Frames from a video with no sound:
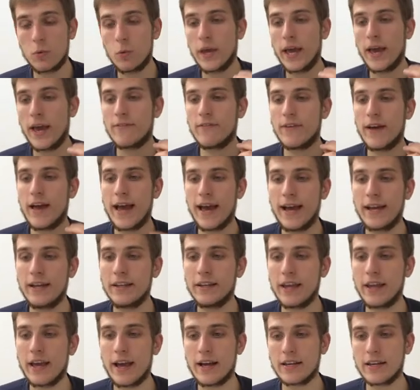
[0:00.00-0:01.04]
we have added
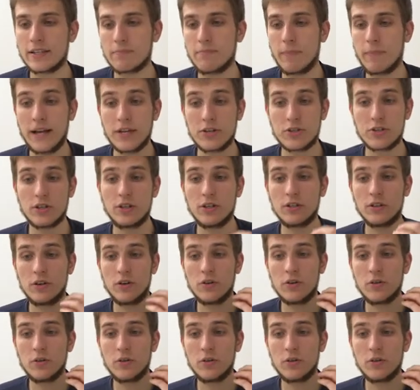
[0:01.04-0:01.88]
a special